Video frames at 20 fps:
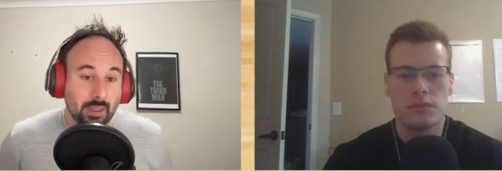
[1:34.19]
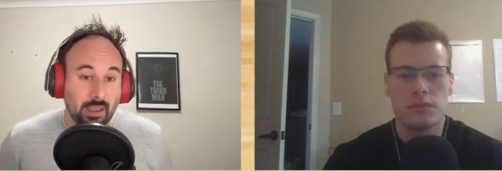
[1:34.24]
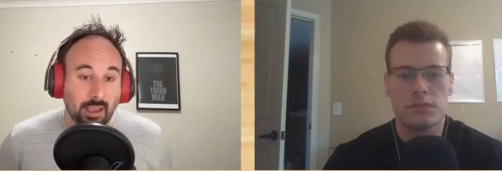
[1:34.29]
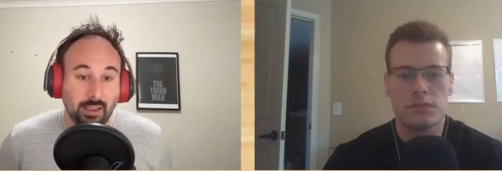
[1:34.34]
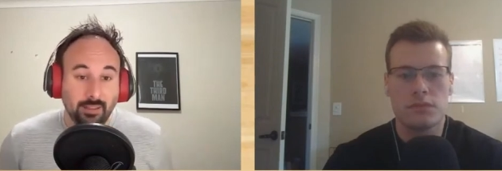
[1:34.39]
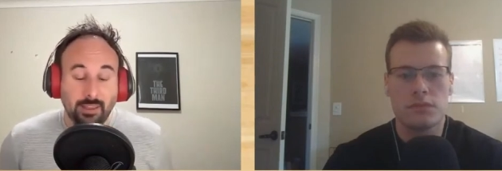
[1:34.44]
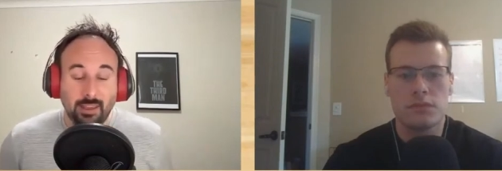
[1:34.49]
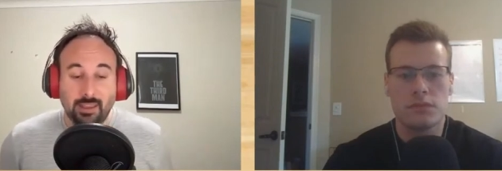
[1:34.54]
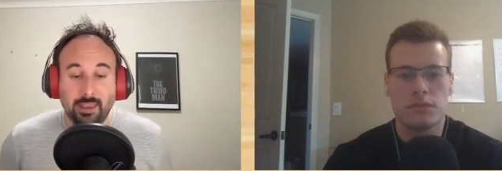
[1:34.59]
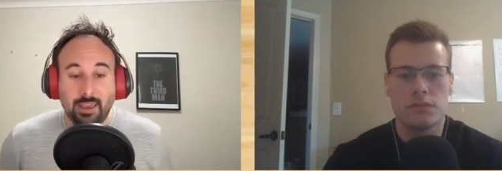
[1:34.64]

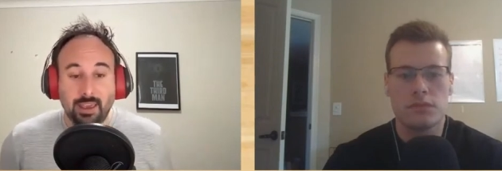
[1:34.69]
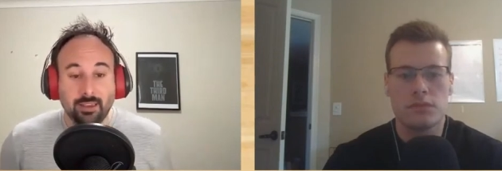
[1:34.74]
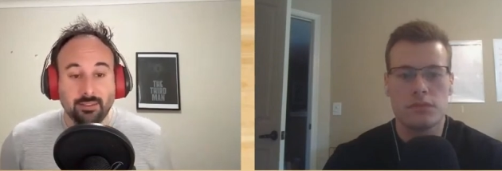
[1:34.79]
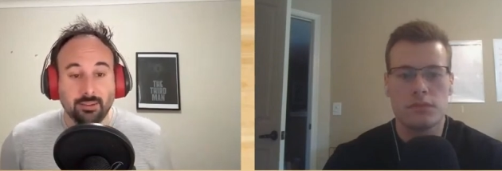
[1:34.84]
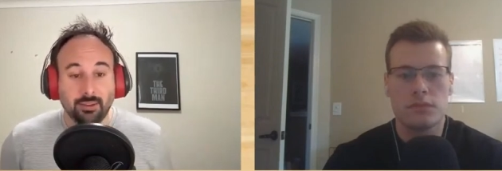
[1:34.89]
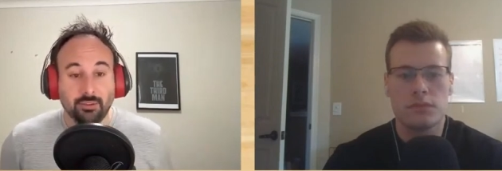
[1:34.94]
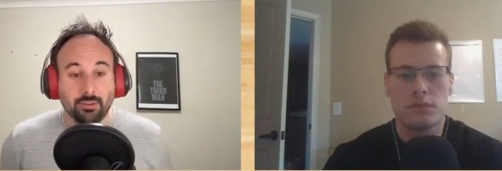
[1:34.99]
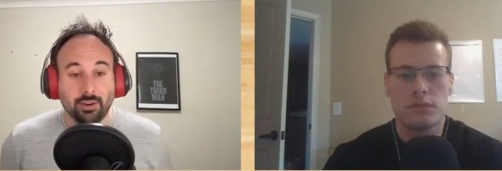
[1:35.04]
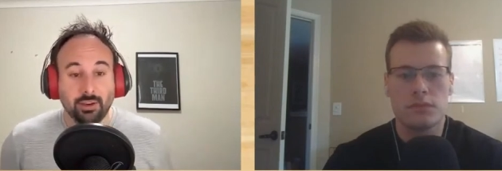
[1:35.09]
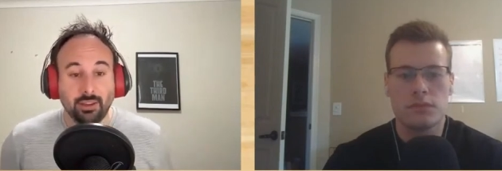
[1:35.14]
Speaker 1: I think he has
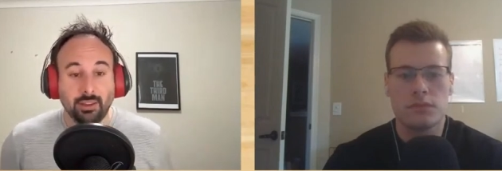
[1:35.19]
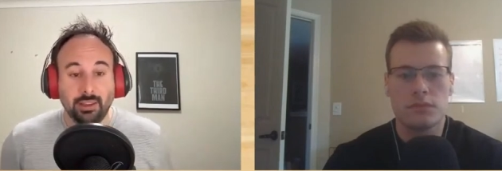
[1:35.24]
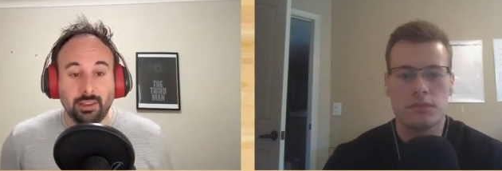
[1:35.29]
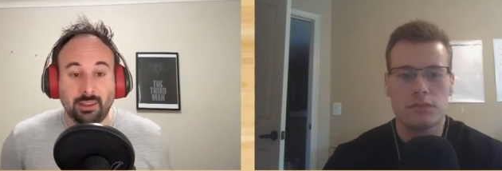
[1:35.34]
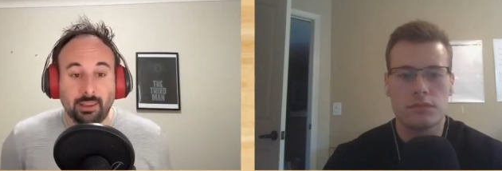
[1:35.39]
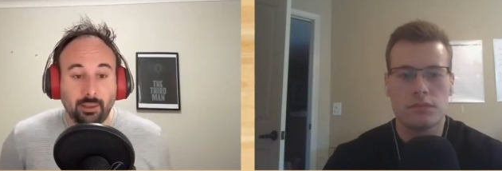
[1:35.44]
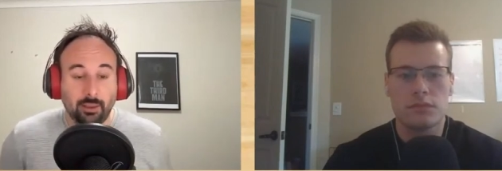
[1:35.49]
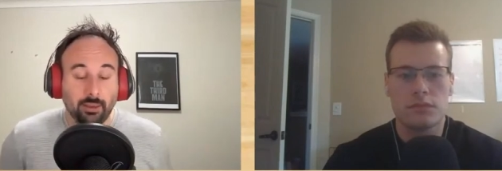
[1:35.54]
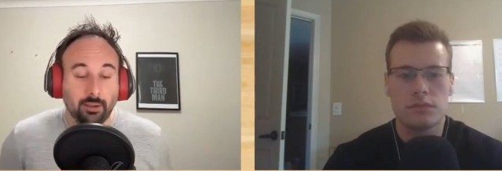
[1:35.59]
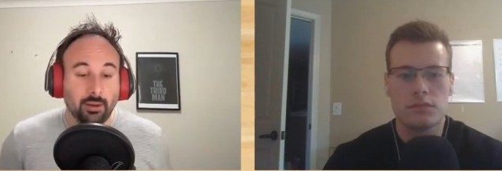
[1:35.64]
a really
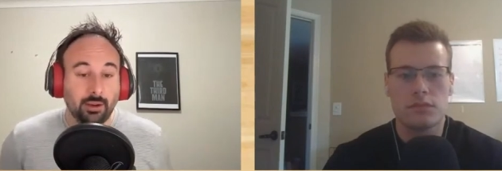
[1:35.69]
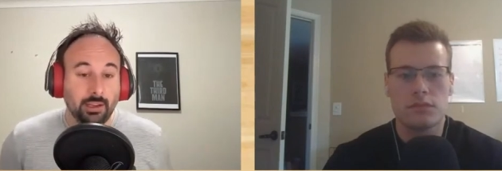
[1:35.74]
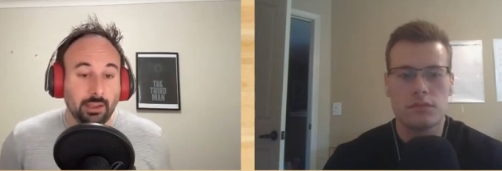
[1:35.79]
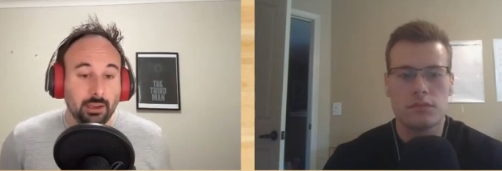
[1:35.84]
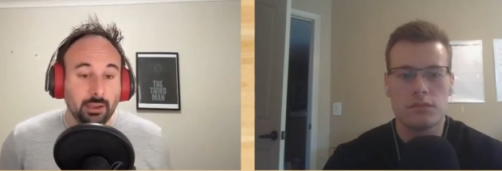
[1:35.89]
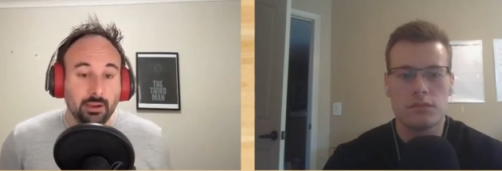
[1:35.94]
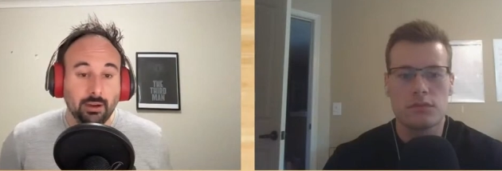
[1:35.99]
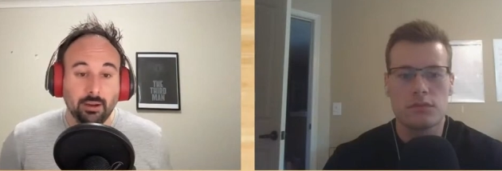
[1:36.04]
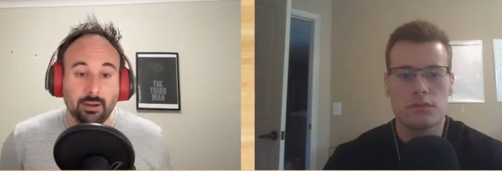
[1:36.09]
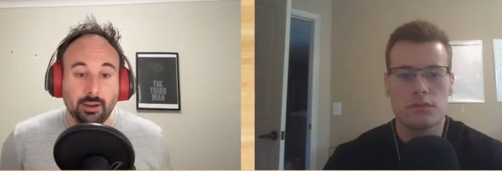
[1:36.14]
killer
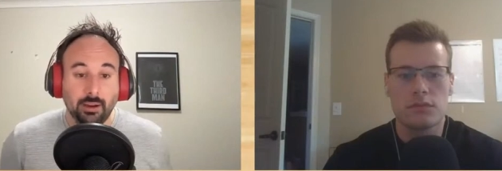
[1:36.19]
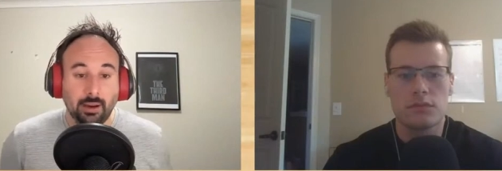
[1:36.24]
year.